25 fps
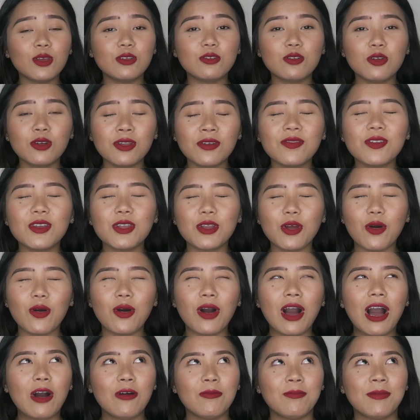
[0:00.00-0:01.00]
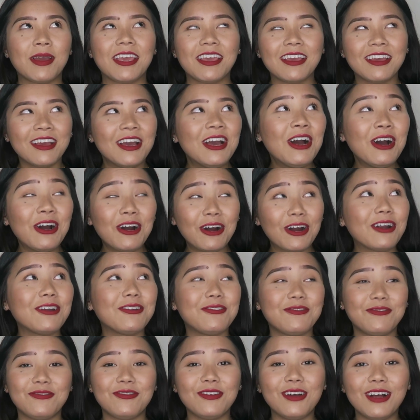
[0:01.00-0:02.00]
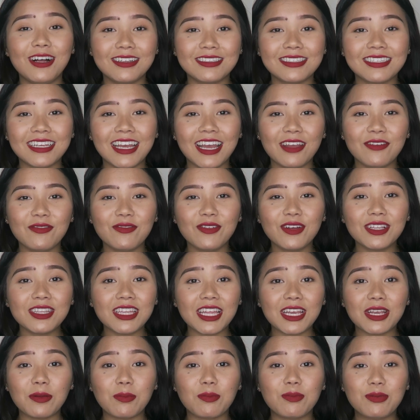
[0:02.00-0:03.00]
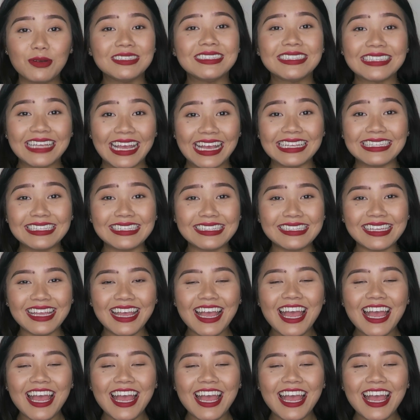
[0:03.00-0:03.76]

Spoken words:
You don't even know how my heart felt. I felt like a princess.